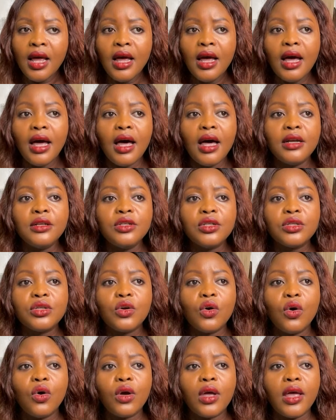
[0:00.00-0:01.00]
And
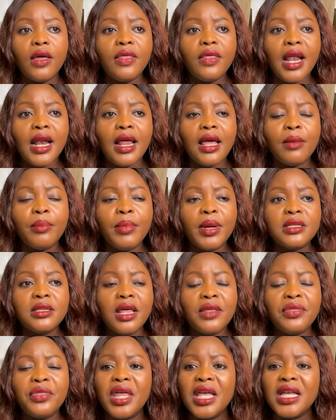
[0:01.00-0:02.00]
so, okay, they're like, but
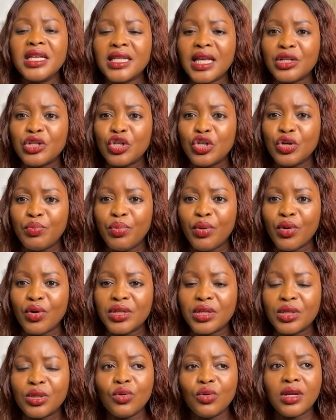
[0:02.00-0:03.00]
the things that you
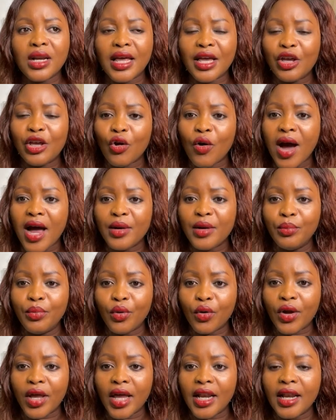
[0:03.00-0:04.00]
post look like you're
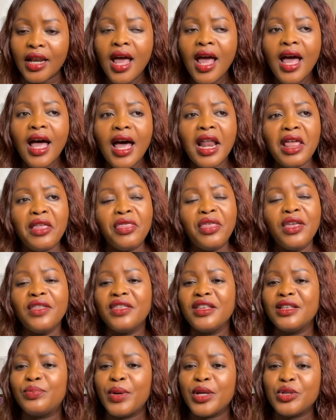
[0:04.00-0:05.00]
heartbroken. And I think
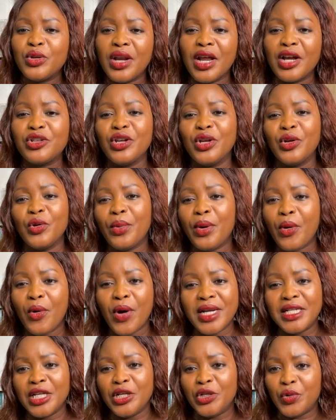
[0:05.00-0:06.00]
this person actually
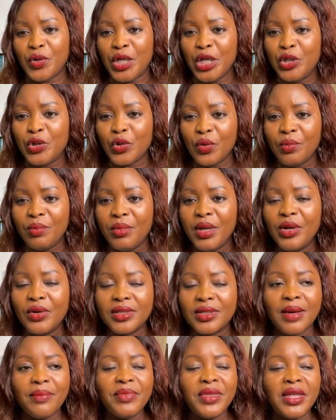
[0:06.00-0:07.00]
wanted to hit on me or
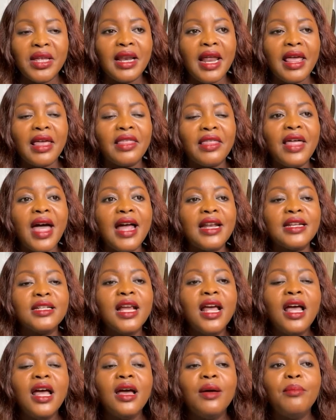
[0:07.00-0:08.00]
something like that.
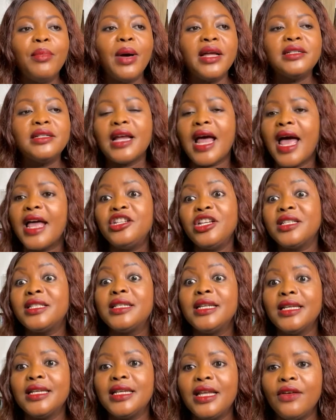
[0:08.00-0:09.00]
But I just
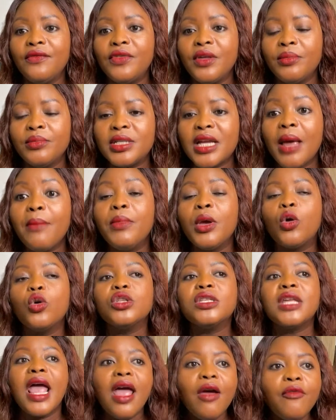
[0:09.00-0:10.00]
didn't give them time,
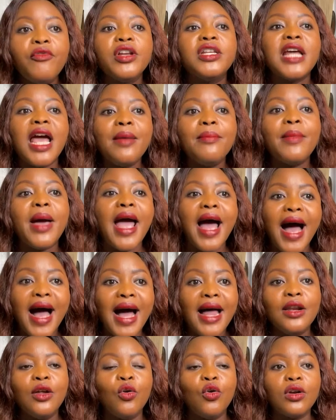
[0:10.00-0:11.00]
because every time I
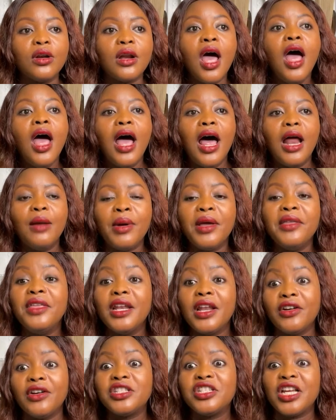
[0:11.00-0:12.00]
had on, and by
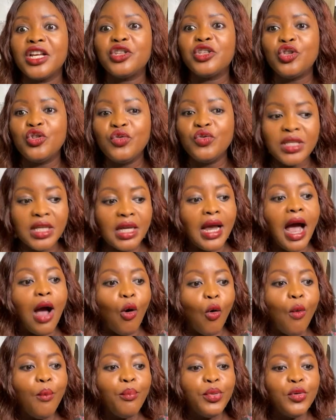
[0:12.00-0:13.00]
then I was just
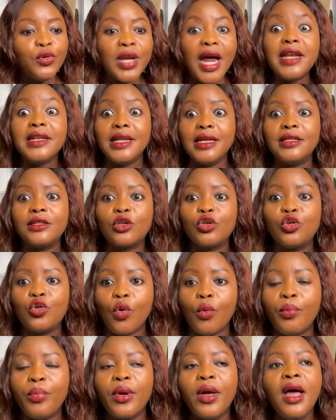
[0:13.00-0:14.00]
using a
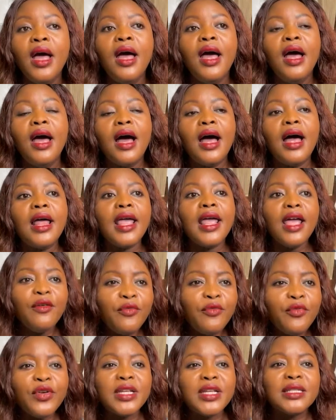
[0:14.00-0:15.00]
computer desktop,
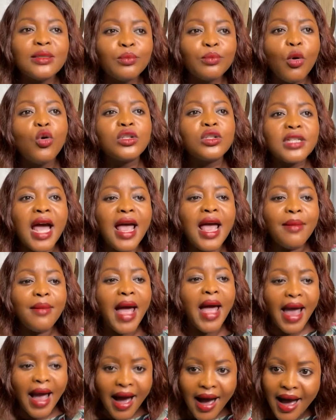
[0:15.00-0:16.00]
every
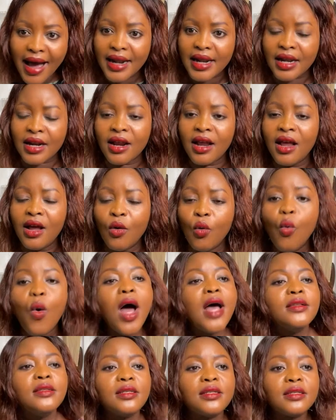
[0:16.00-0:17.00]
small time I
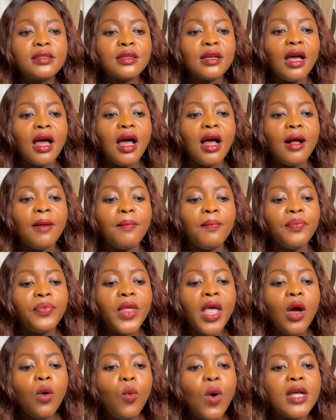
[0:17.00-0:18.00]
had was
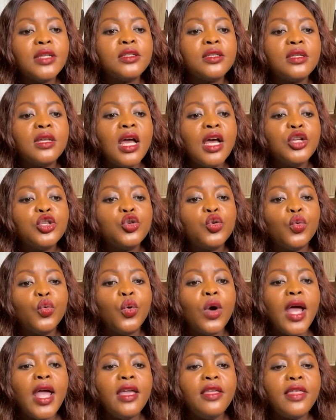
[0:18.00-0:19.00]

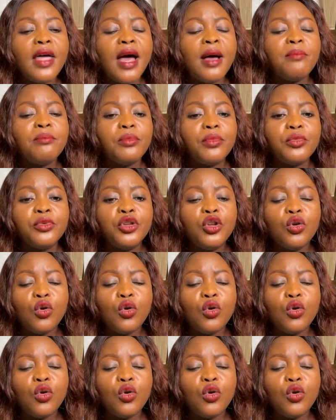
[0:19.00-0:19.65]
to either,